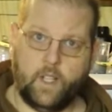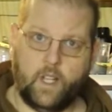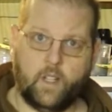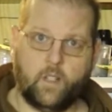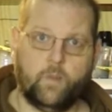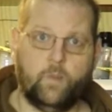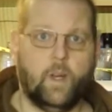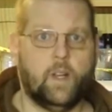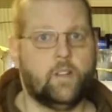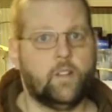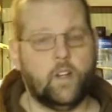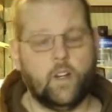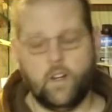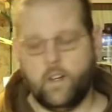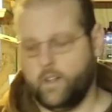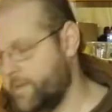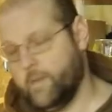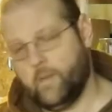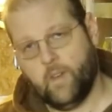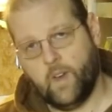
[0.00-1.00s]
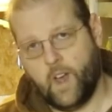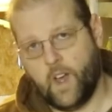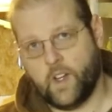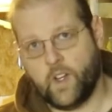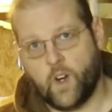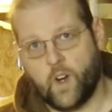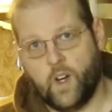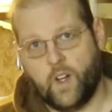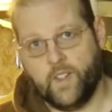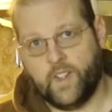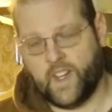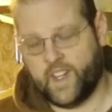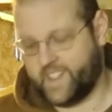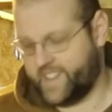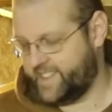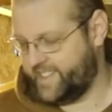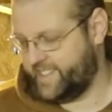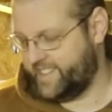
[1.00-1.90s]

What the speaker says: takes a picture, and you're all done.